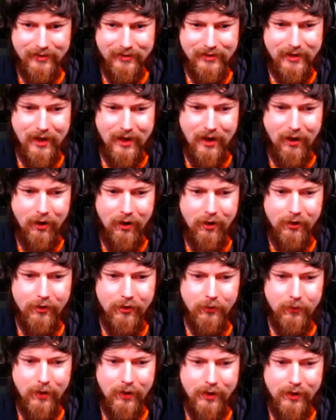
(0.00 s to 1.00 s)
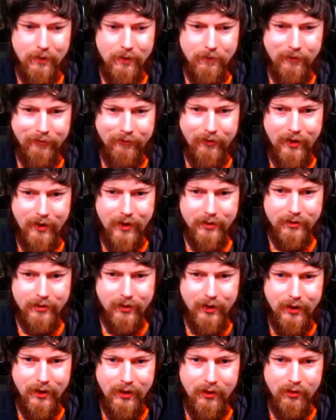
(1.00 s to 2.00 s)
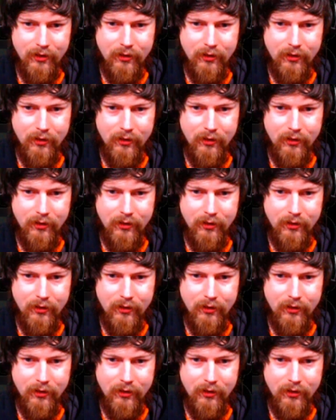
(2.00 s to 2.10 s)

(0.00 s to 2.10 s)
Okay, R to wind up the flashlight.